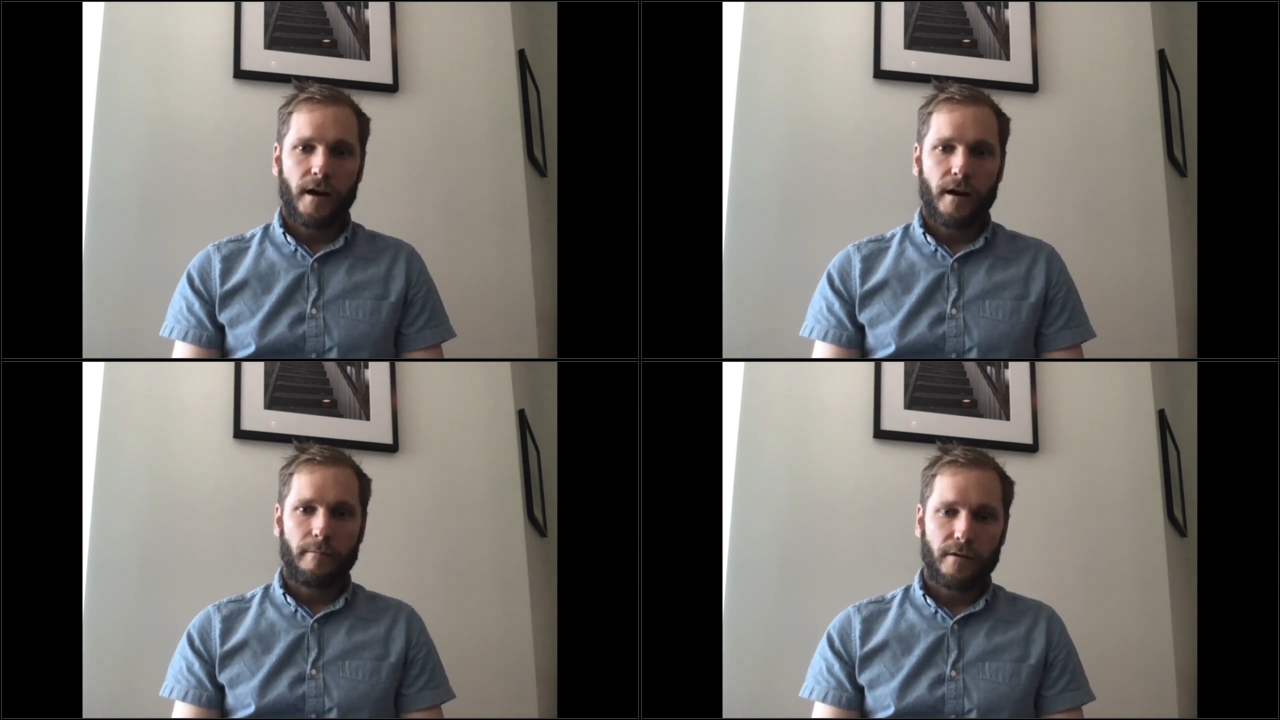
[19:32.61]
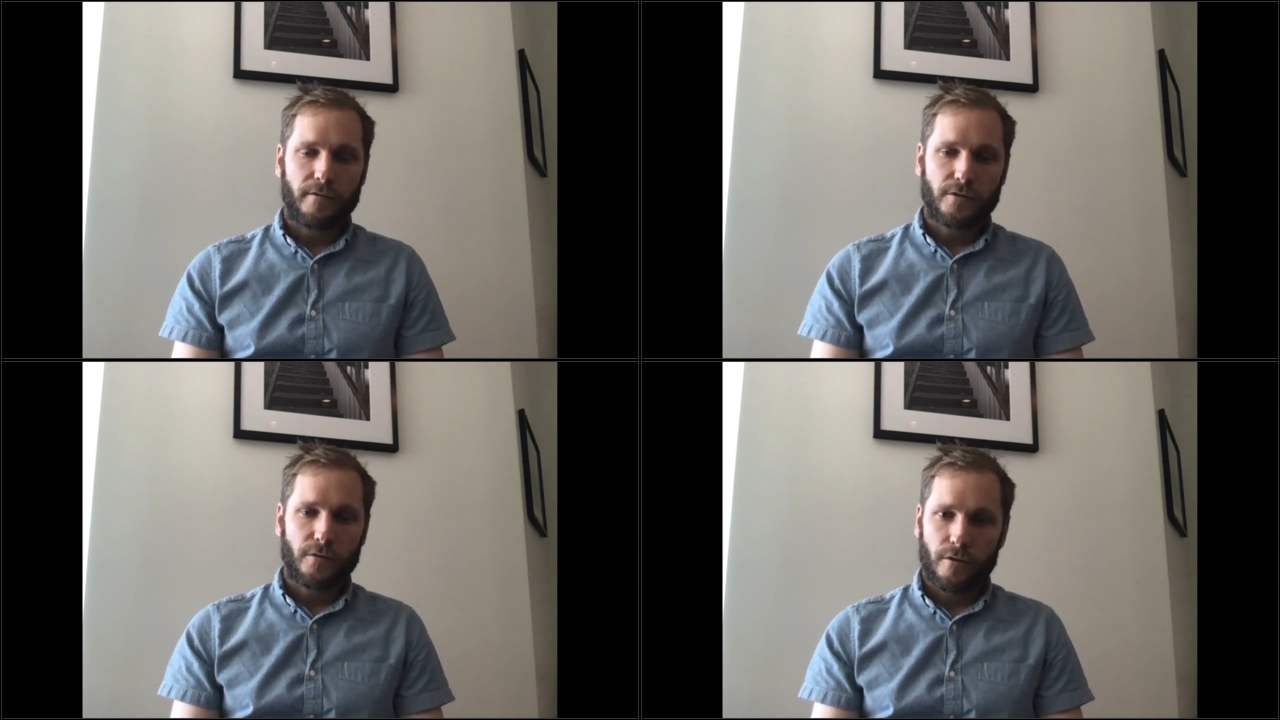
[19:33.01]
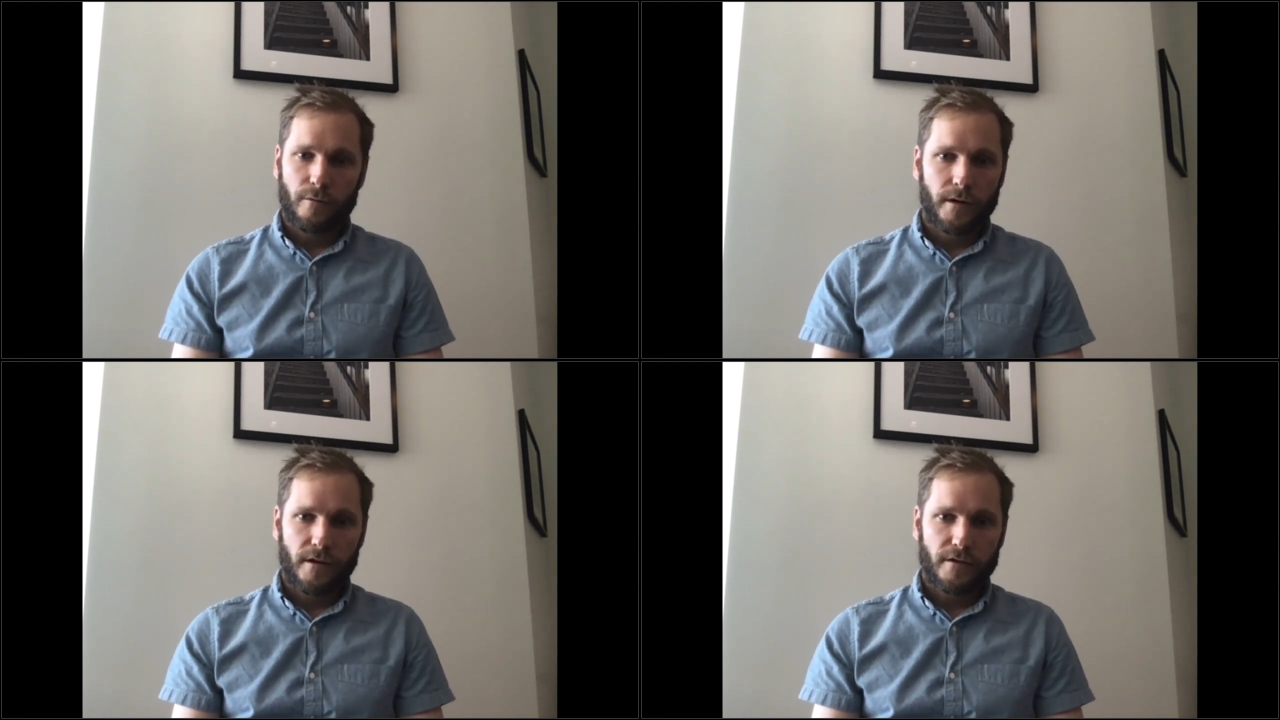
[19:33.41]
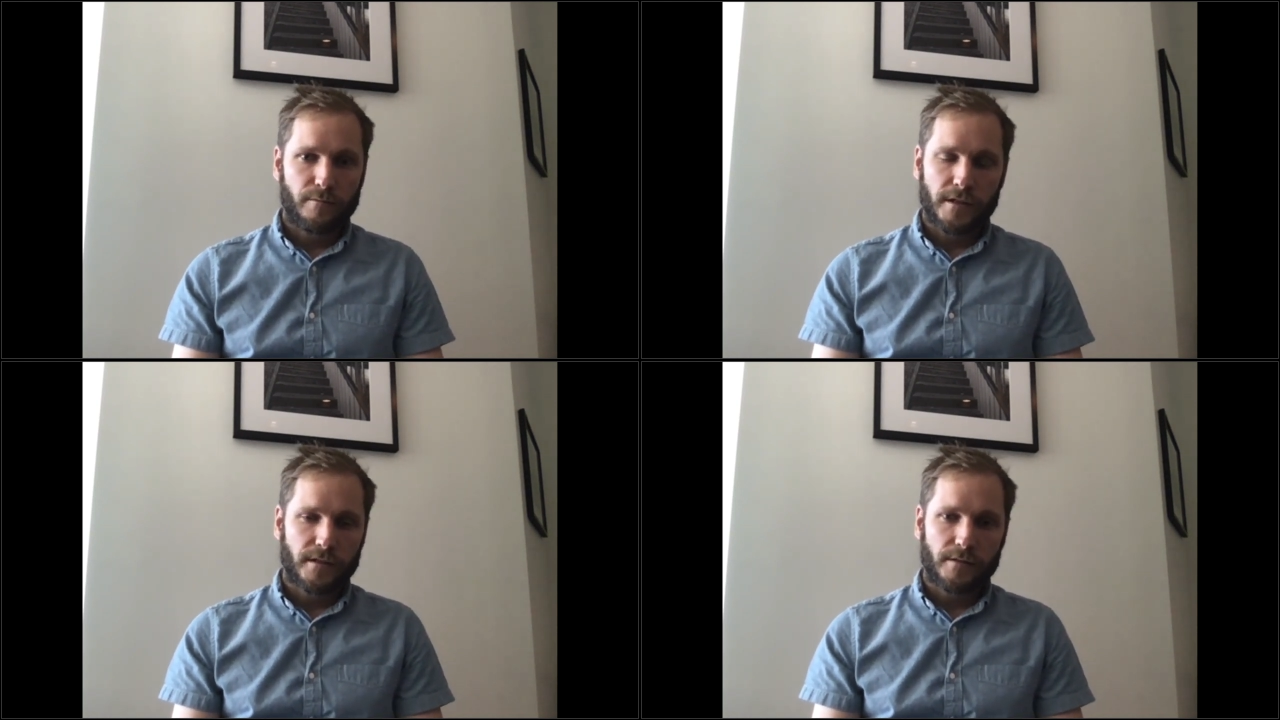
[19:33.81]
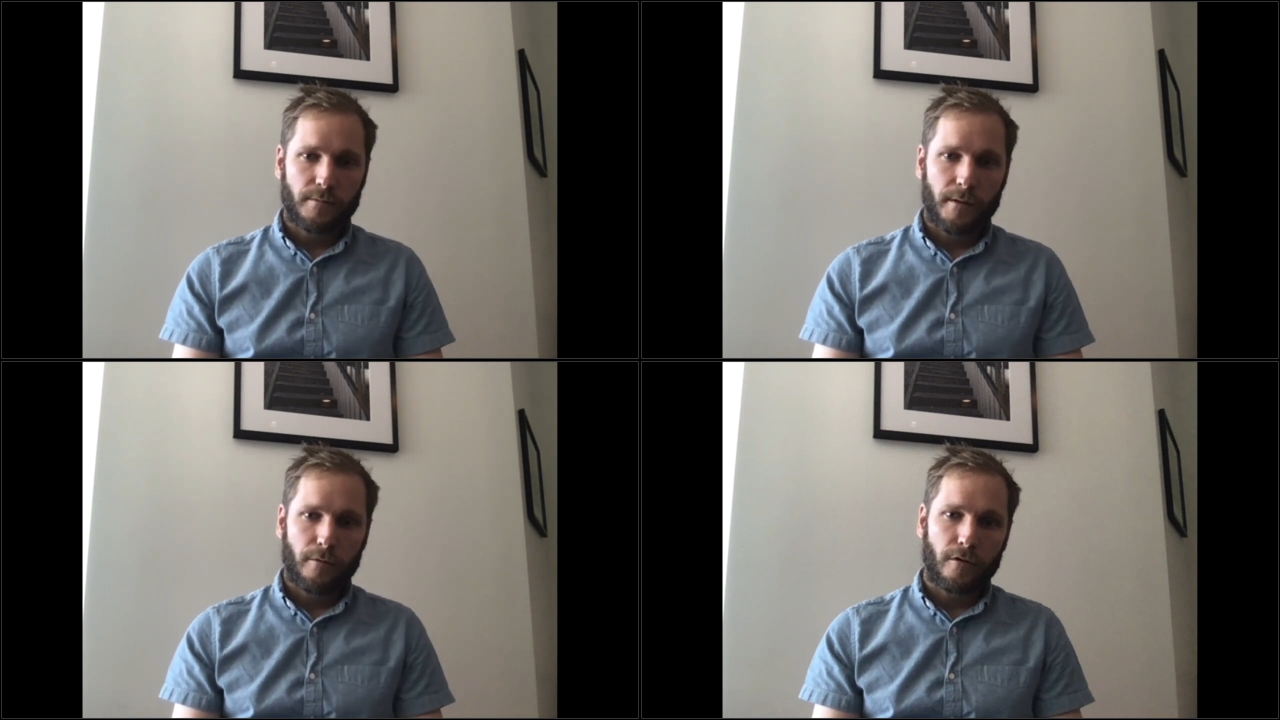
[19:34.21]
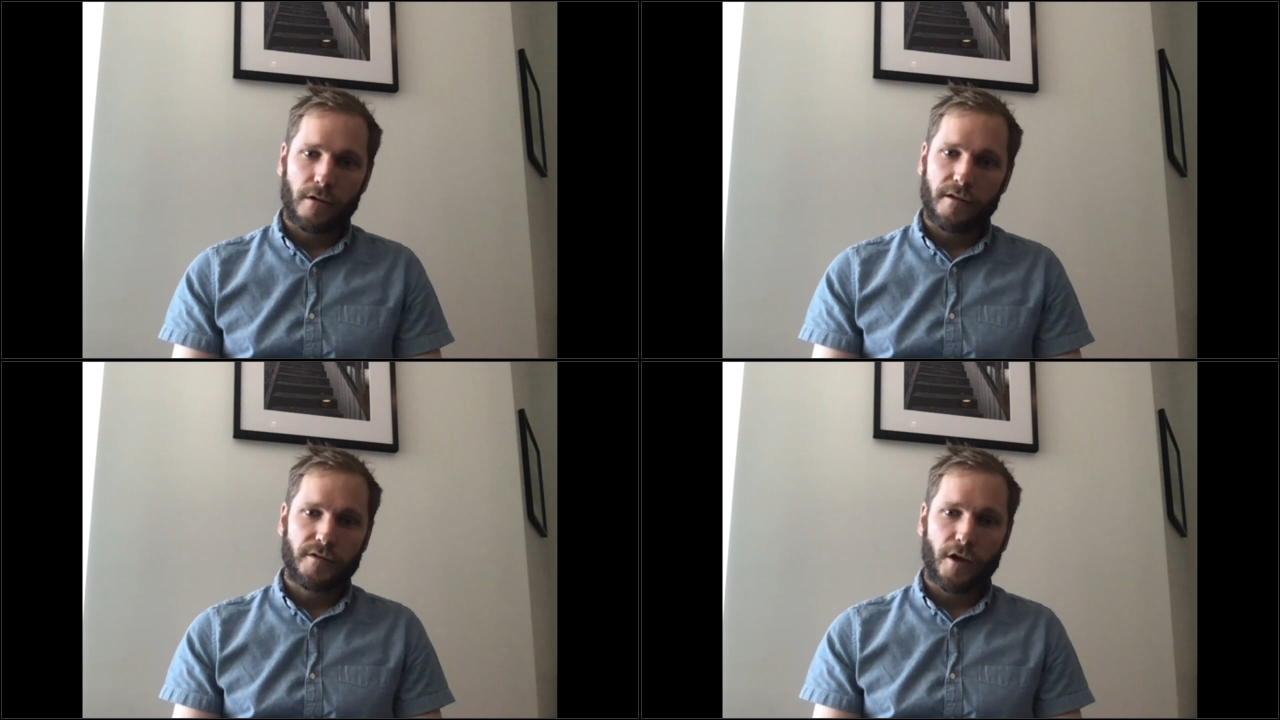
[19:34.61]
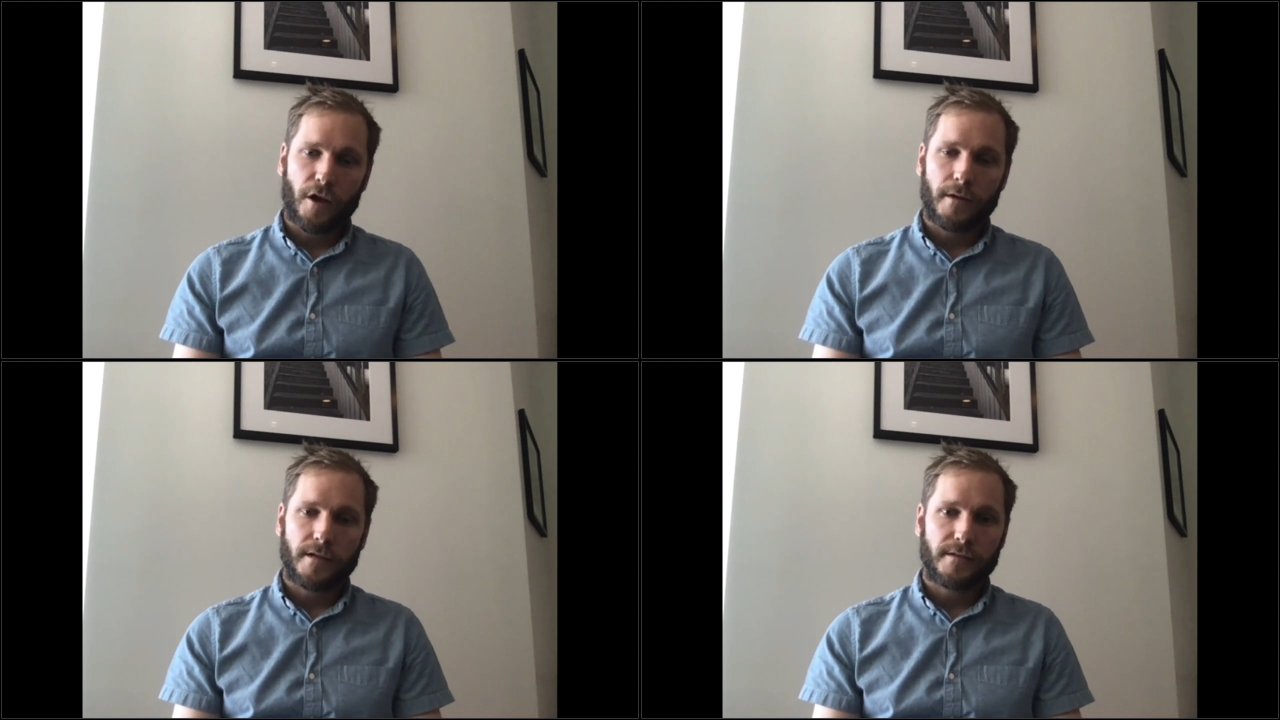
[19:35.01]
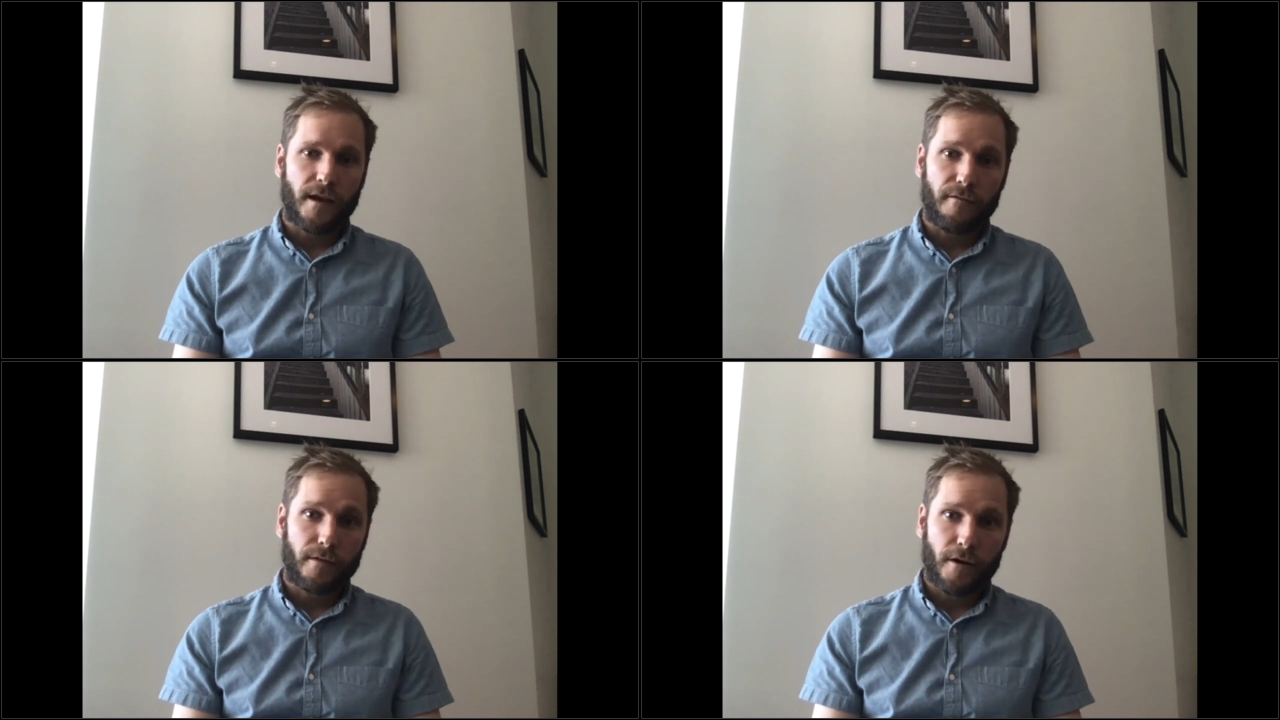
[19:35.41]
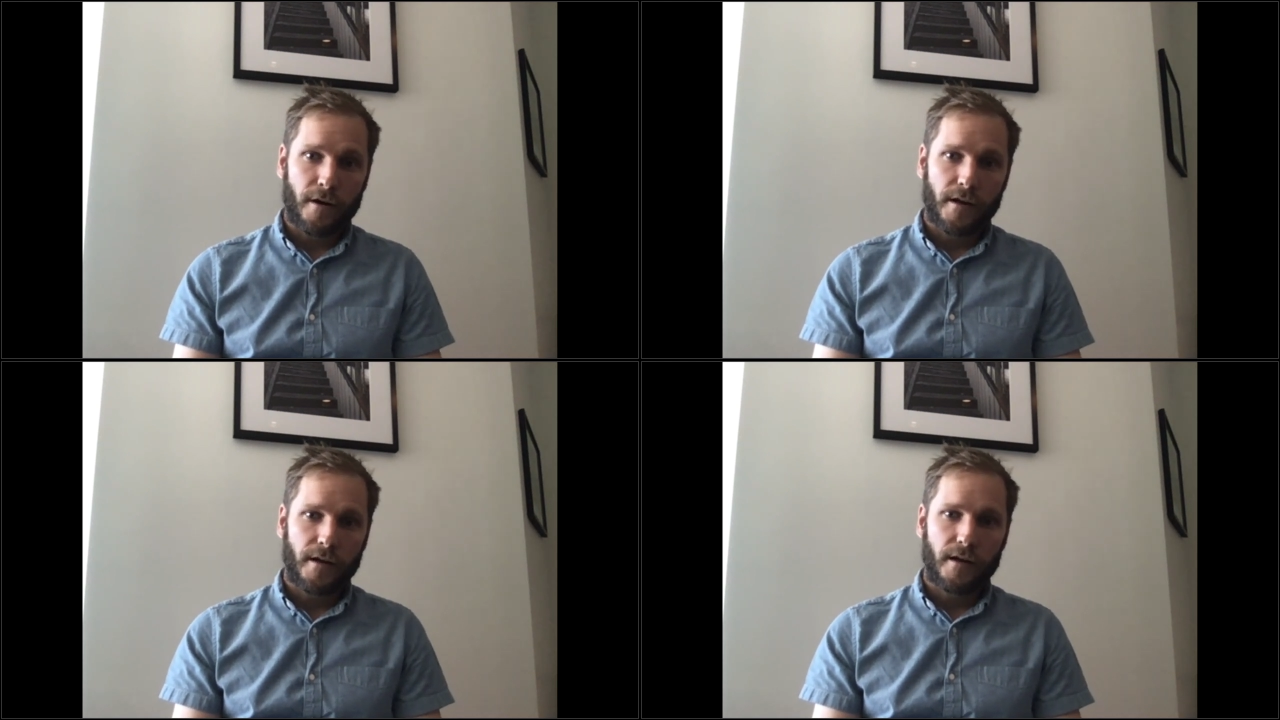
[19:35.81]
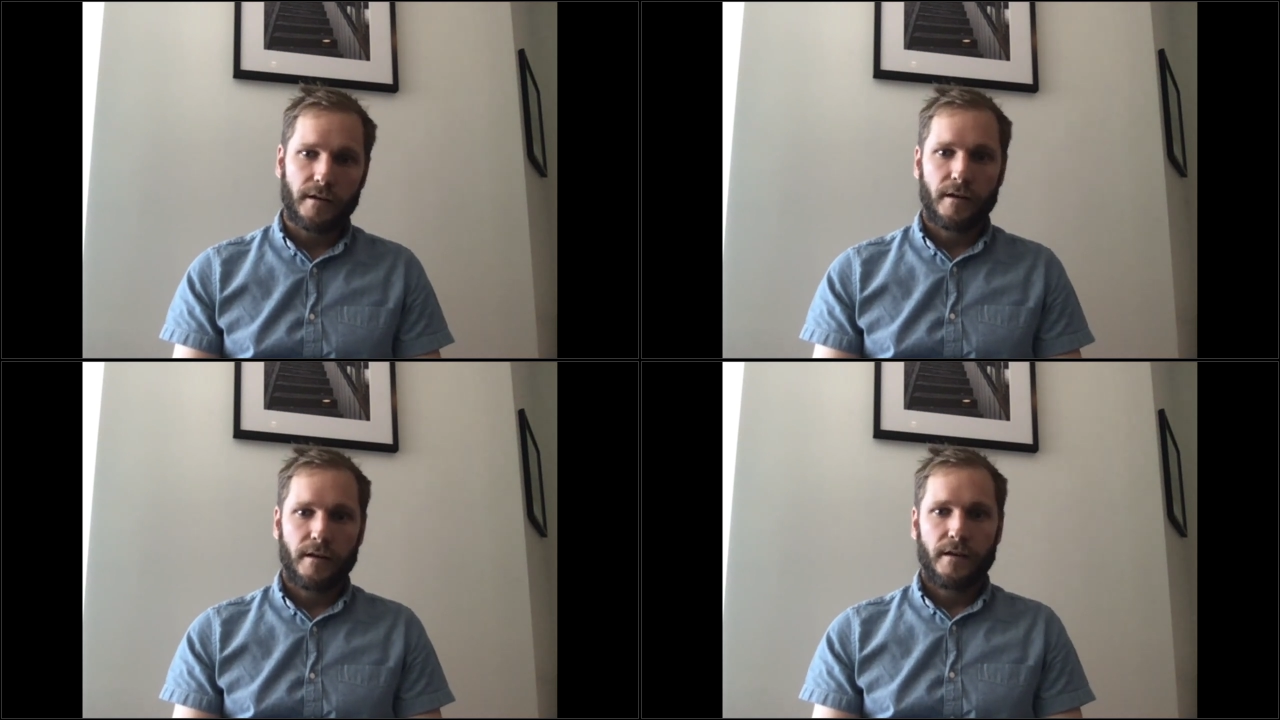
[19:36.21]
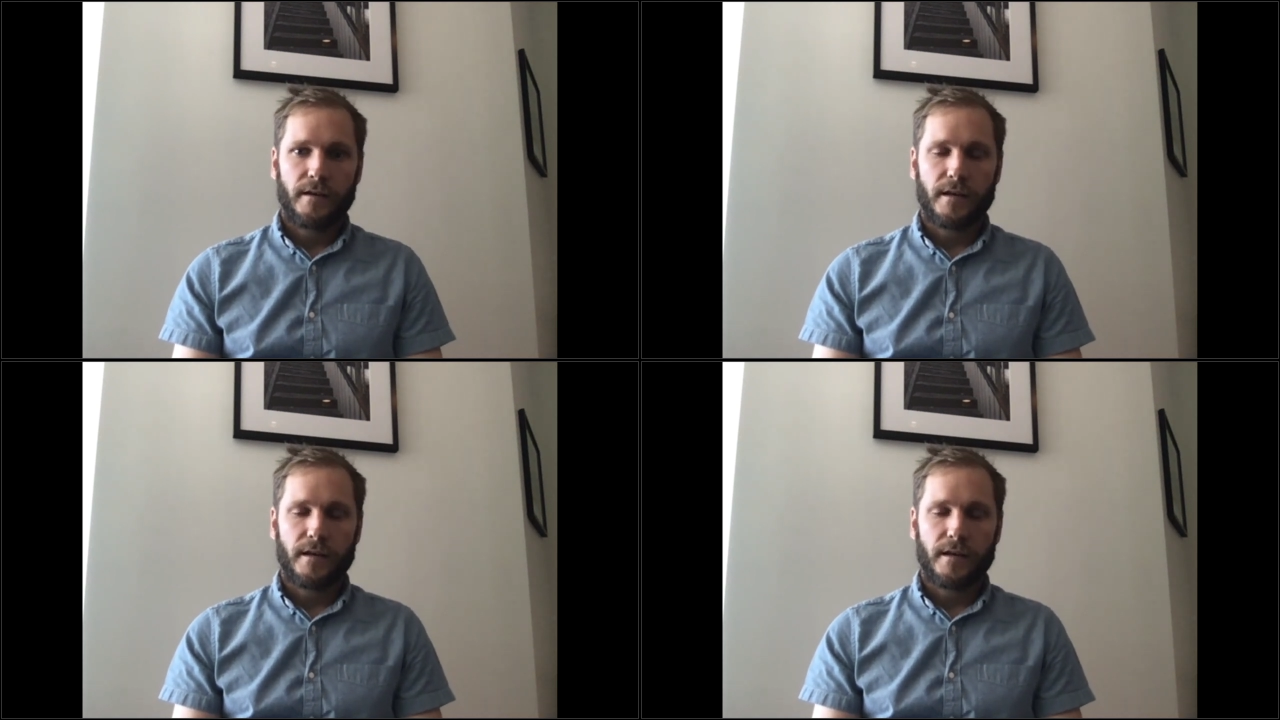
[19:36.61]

Um, I was sort of one of those business people who leaves home at 7 and